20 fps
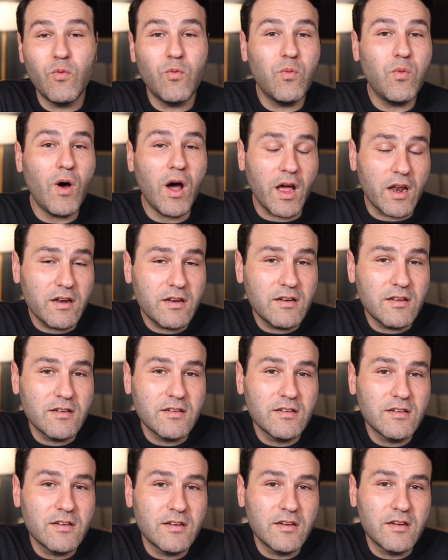
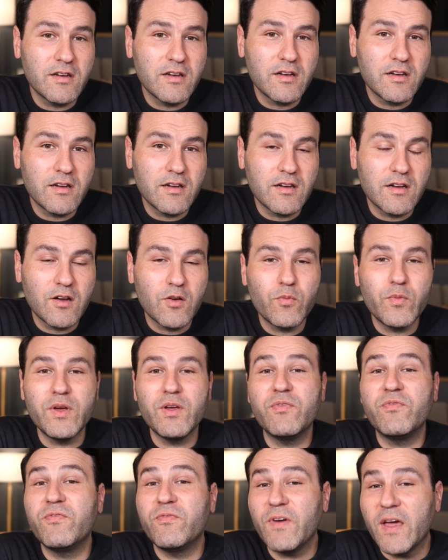One,
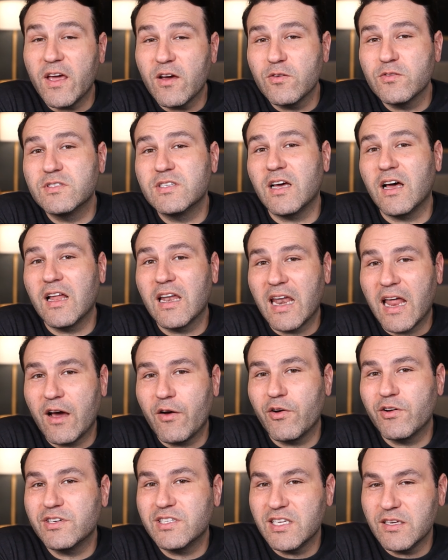we fail to
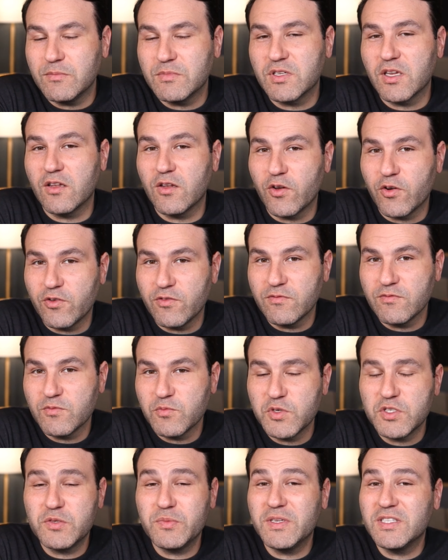allow our team to learn,
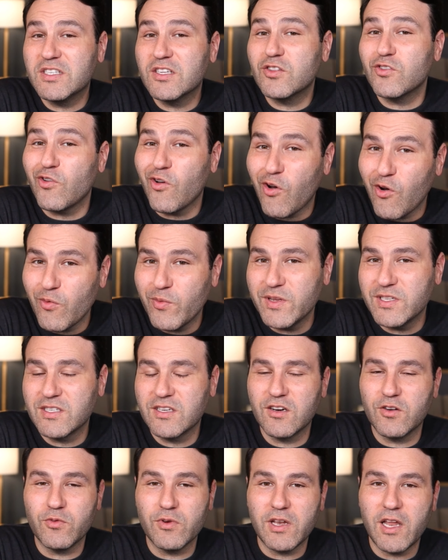which means that they're
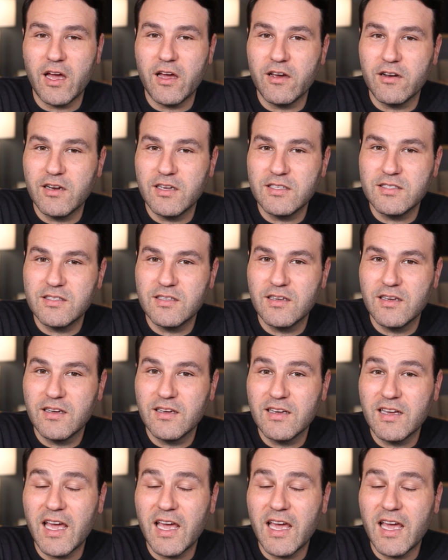always going to rely on us.